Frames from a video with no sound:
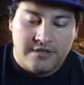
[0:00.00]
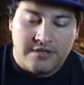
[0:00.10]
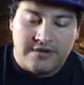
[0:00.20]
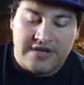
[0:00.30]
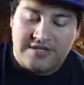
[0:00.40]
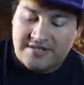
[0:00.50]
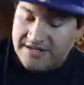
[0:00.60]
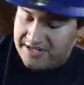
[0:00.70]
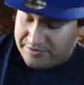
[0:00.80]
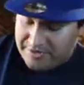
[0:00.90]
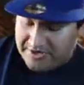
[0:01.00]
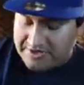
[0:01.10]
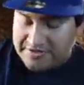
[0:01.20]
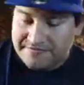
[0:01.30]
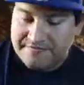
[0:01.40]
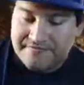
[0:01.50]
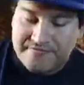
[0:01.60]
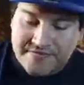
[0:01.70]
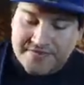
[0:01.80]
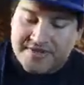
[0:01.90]
Alright, next pack.
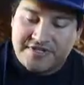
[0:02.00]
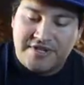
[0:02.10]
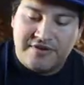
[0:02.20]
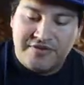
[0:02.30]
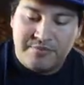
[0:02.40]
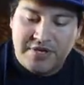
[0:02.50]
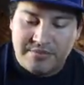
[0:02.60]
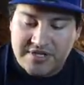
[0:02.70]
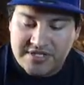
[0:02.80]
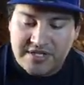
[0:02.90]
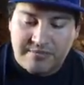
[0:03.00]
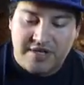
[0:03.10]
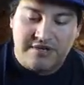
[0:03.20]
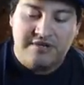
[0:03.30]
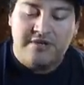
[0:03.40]
Starting off with a baby, that's not bad.